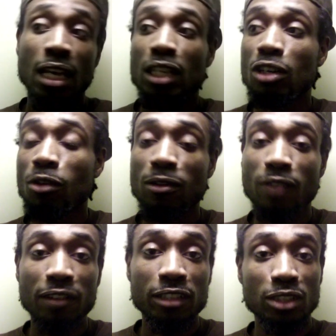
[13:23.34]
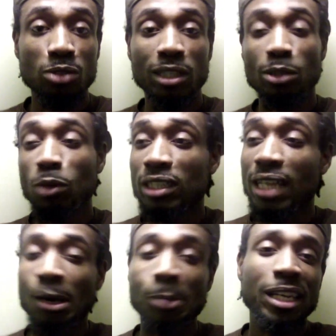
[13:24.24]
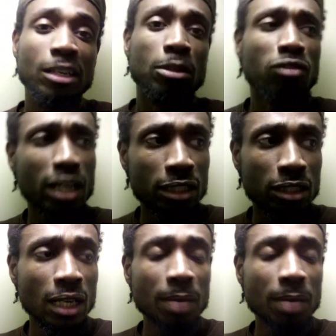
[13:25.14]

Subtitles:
the coronavirus situation was, how it made him cringe,